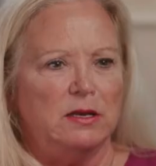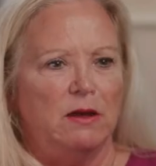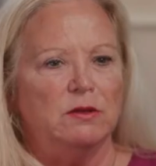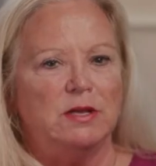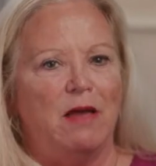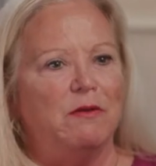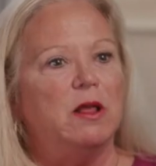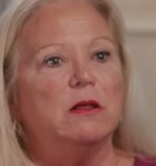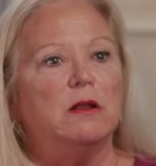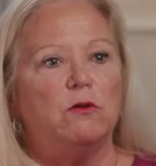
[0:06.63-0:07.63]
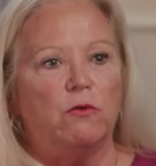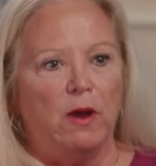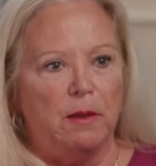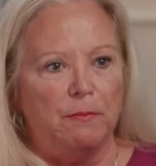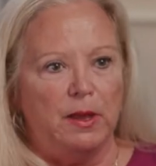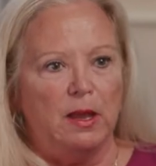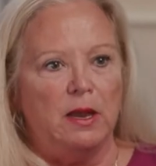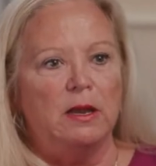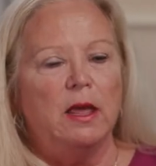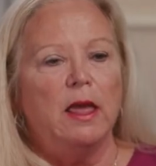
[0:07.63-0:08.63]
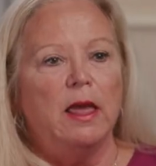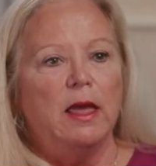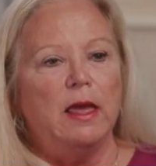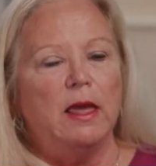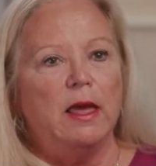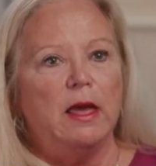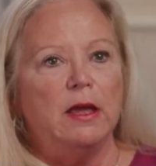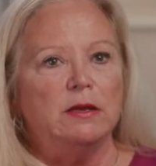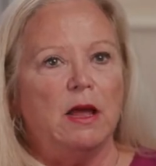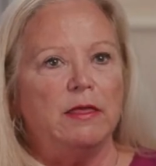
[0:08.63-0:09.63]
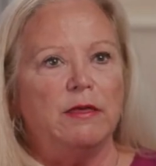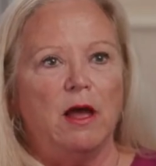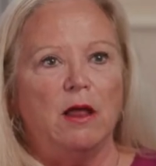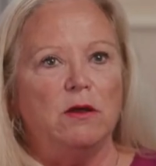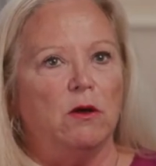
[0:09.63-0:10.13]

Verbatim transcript: I was having a little cramping, and I thought,